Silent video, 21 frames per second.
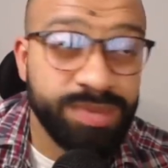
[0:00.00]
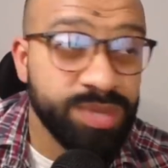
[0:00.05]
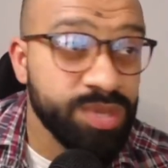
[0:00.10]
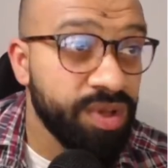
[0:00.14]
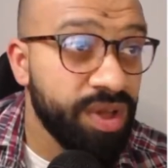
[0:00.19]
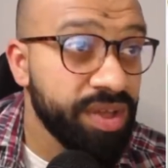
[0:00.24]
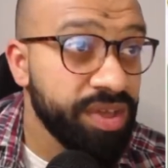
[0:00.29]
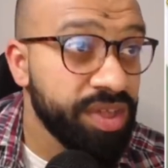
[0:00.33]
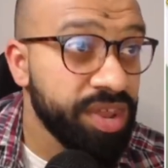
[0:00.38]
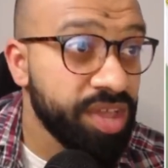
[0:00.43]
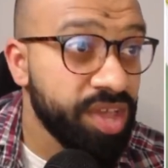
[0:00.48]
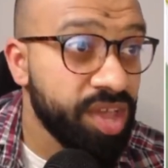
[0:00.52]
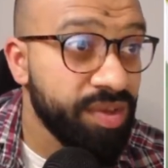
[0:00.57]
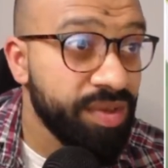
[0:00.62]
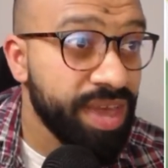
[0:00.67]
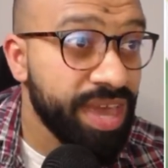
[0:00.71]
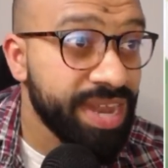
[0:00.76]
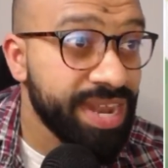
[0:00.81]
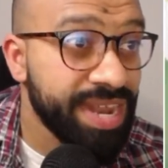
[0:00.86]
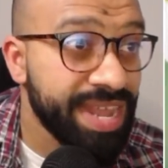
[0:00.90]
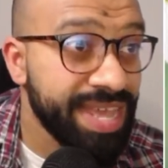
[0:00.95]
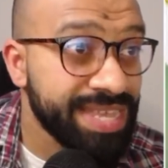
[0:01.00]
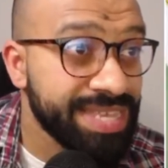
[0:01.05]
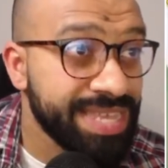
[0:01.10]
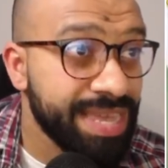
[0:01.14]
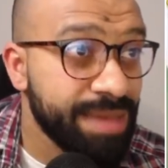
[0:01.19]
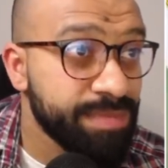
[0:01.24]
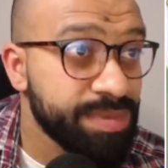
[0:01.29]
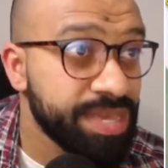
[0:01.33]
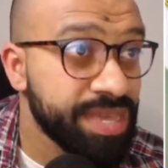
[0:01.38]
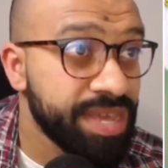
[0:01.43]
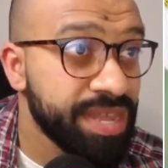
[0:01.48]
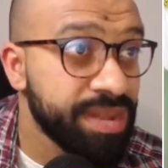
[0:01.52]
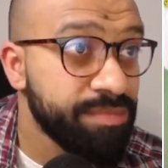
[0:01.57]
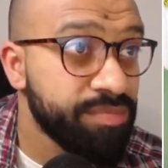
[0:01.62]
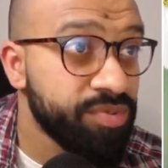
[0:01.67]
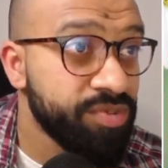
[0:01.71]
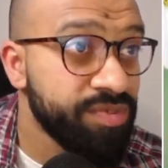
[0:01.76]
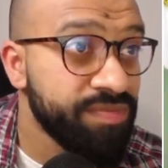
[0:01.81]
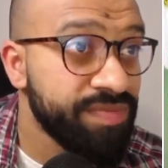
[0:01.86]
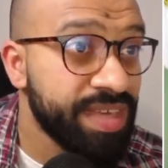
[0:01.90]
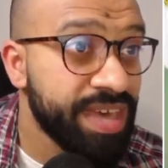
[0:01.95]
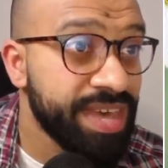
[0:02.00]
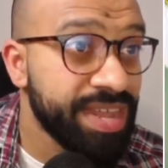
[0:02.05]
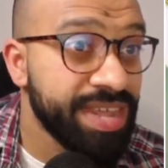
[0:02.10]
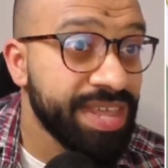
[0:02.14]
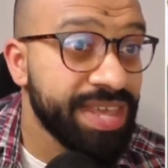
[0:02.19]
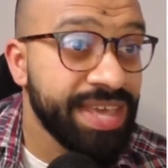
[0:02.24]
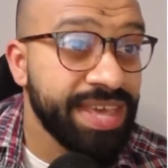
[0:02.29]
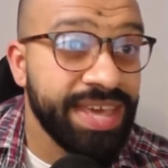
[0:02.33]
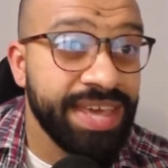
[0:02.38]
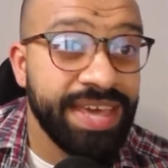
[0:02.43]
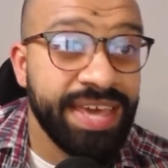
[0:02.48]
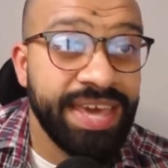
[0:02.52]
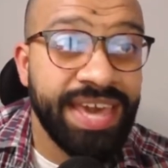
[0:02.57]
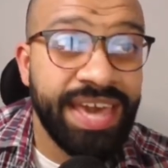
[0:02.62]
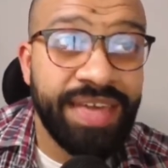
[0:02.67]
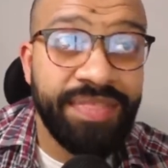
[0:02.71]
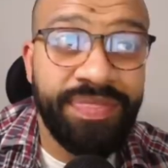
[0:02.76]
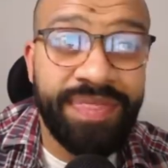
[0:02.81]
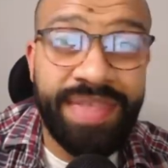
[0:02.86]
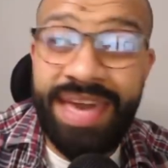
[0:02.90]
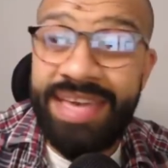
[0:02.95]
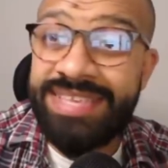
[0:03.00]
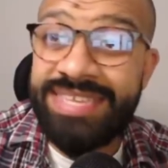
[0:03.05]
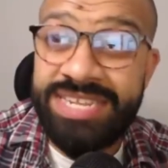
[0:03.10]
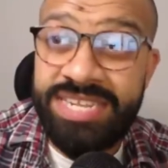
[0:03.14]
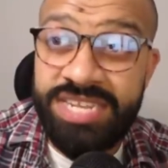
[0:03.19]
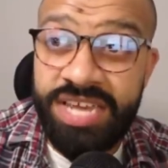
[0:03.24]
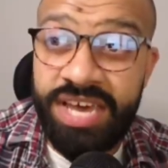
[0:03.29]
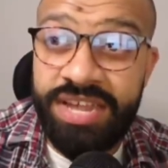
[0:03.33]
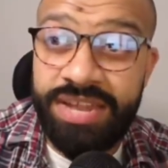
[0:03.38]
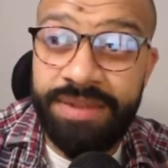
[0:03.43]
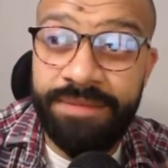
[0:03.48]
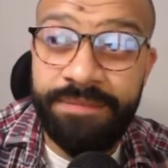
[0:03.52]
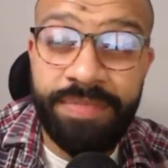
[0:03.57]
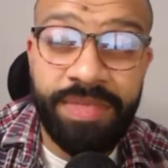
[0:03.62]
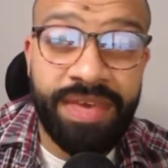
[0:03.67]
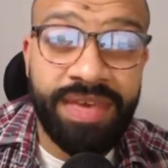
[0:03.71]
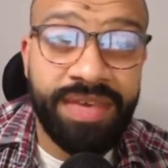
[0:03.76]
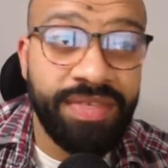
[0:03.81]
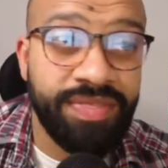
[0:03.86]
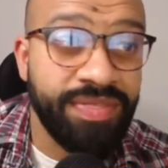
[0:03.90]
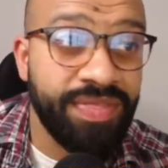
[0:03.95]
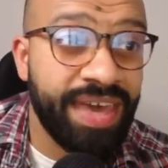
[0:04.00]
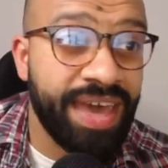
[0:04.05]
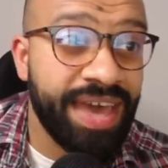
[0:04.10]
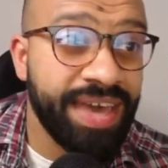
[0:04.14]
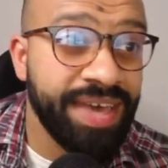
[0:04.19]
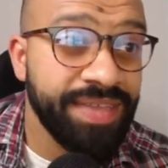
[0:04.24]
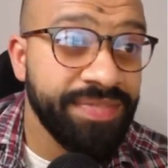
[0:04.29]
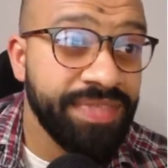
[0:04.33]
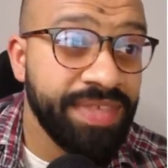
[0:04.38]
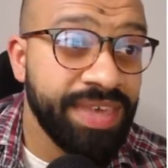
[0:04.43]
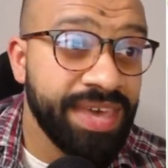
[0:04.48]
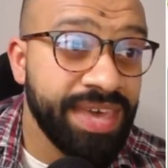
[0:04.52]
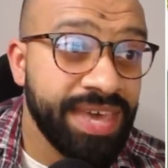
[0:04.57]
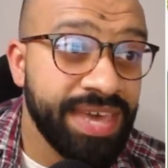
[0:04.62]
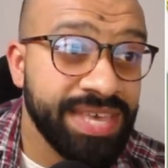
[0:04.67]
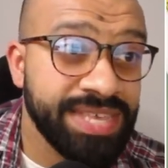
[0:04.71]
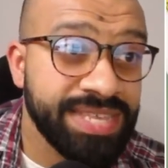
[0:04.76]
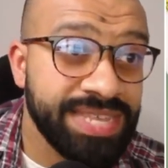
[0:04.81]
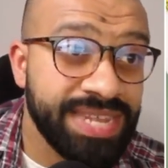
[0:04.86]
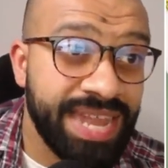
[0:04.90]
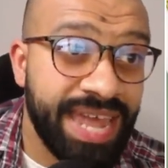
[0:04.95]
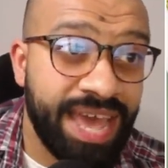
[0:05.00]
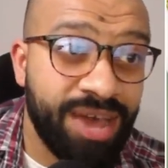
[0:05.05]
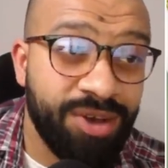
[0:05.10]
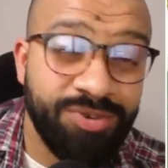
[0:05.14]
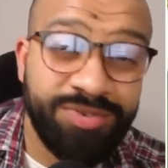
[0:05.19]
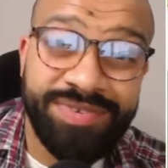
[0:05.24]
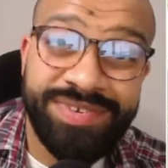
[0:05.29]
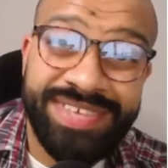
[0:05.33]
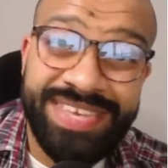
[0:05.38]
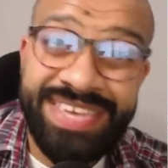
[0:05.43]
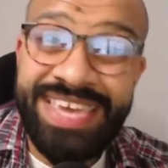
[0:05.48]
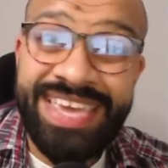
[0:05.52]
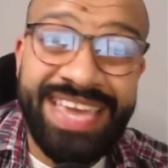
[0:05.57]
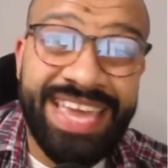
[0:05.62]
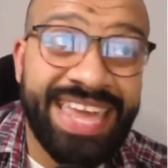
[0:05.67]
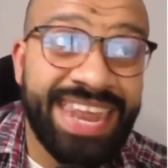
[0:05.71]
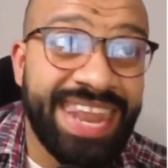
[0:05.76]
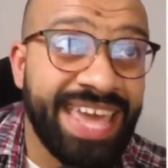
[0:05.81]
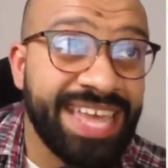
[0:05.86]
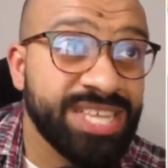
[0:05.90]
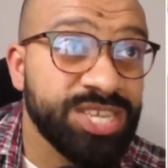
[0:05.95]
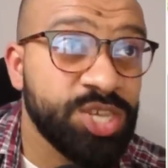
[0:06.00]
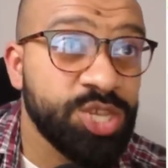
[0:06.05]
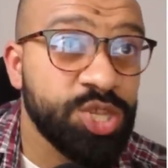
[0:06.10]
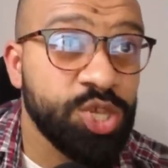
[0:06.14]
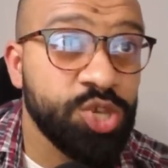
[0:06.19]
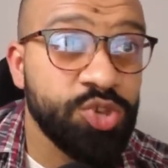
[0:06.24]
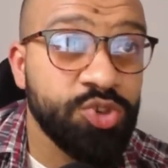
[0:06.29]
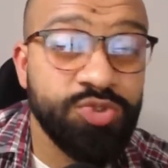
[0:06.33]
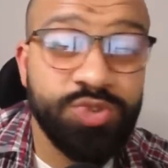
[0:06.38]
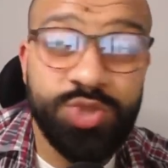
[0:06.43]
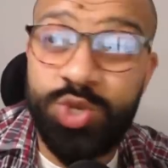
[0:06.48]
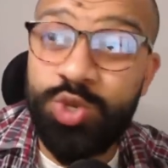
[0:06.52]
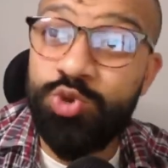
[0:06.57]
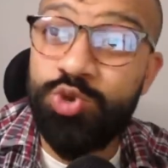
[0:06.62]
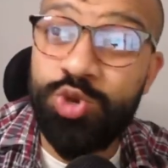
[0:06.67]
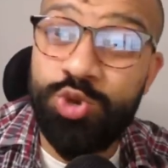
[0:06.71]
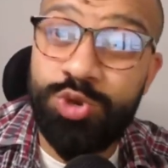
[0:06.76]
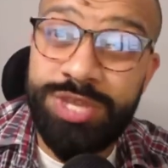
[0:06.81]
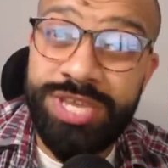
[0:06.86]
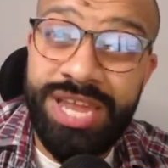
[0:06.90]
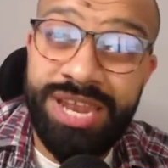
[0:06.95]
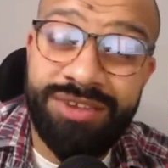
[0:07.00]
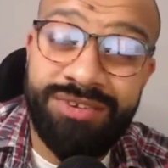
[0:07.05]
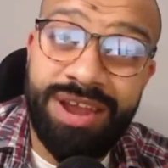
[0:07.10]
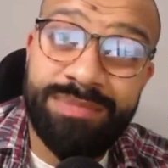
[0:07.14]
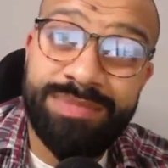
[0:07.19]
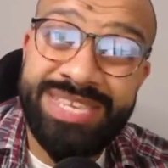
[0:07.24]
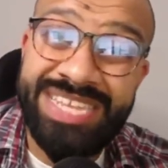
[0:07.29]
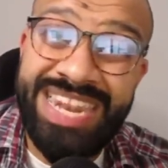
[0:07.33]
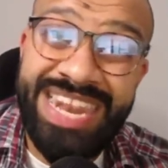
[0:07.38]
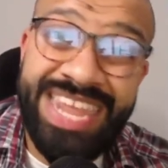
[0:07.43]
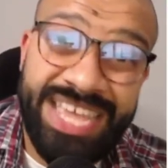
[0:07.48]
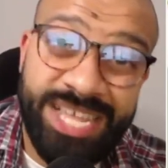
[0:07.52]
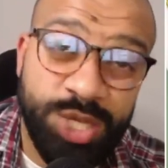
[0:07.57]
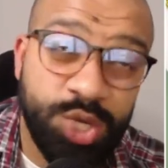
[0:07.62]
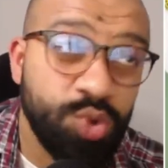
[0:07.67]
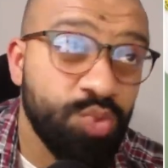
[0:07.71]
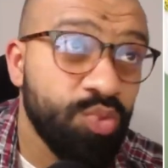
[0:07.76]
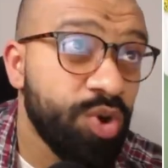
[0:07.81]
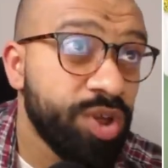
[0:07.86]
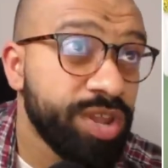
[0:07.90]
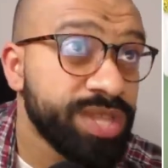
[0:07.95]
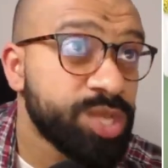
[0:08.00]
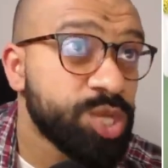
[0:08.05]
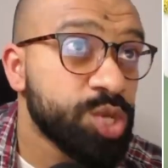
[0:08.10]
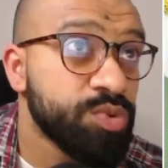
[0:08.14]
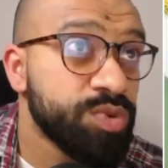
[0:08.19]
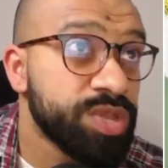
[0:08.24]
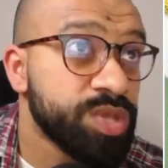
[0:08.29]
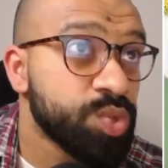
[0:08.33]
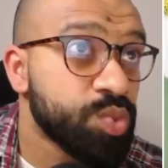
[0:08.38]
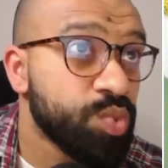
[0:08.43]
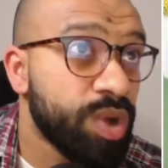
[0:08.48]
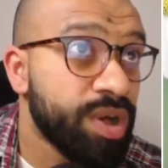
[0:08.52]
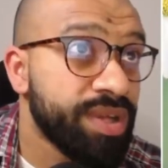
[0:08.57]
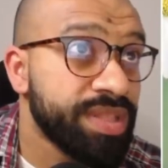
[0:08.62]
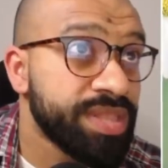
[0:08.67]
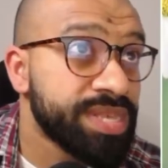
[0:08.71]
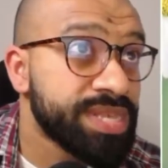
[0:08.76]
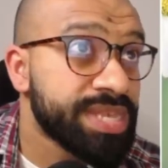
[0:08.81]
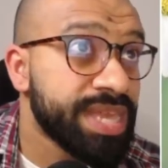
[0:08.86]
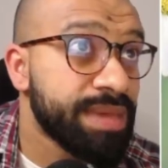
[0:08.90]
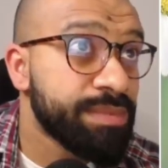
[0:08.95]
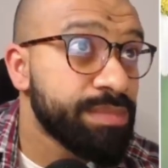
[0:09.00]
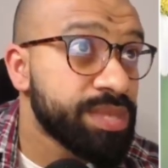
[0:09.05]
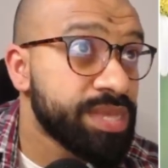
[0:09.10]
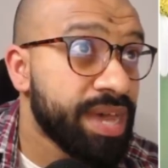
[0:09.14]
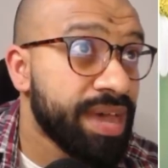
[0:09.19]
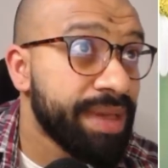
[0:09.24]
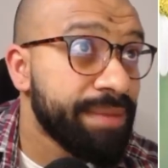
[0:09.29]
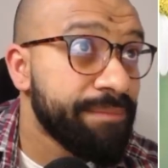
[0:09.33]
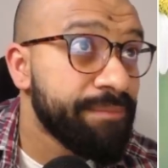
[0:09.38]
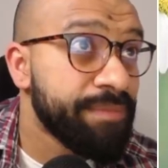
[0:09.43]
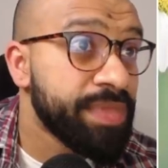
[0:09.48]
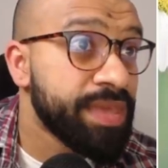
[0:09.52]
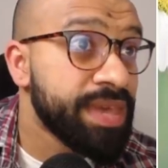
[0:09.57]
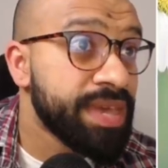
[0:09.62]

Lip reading: So I'm going to go ahead and accept and approve that, and that's done. That has now connected you to your Telegram. It's linked your wallet to it as well at the same time.